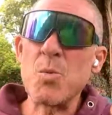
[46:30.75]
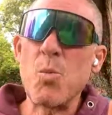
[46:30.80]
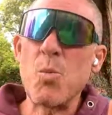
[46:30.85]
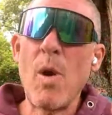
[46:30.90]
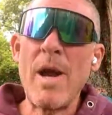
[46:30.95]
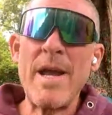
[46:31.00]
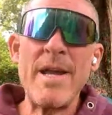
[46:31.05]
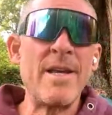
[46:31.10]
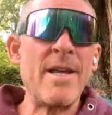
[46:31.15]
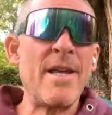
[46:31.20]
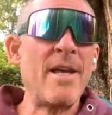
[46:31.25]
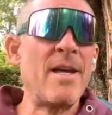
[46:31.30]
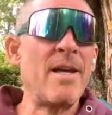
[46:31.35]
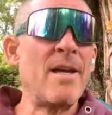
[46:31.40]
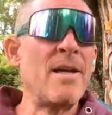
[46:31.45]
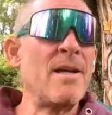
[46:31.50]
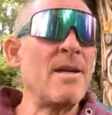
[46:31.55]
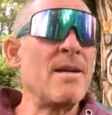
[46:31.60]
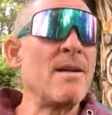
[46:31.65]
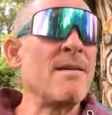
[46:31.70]

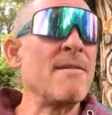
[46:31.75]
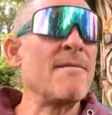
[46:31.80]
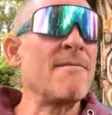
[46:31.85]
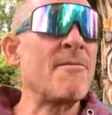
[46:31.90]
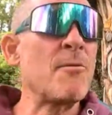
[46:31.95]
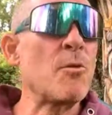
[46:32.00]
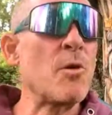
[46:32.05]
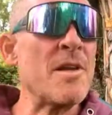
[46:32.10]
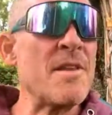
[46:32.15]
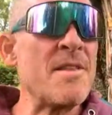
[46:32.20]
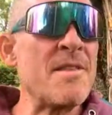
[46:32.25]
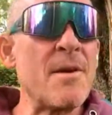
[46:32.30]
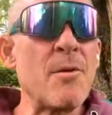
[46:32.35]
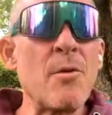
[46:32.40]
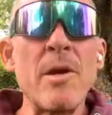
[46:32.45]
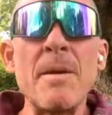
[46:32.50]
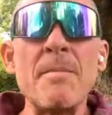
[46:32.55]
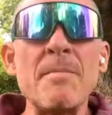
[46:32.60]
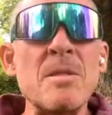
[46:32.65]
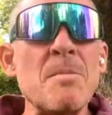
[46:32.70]
waiting for
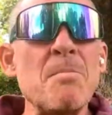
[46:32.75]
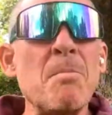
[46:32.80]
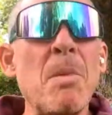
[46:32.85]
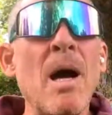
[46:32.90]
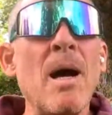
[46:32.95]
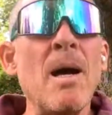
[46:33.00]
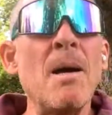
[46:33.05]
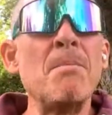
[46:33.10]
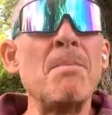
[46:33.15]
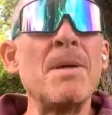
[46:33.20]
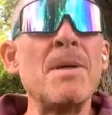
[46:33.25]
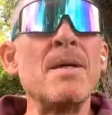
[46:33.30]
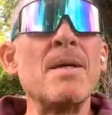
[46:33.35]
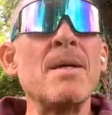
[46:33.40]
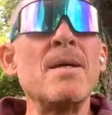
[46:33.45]
Ethereum to pump.